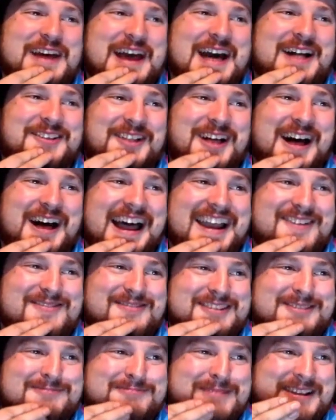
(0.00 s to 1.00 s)
that line,
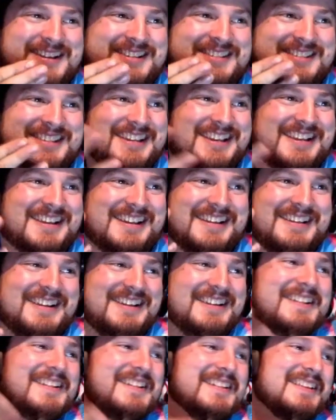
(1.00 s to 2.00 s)
just because, like,
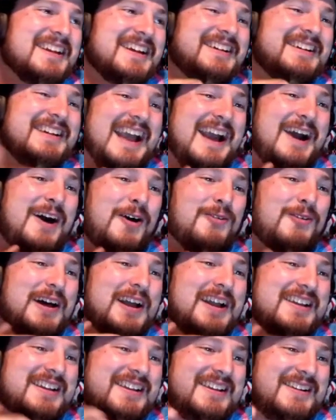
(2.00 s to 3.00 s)
how,
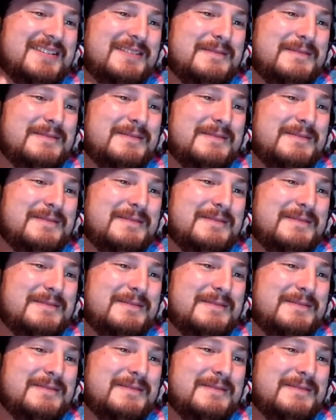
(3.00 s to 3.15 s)
like,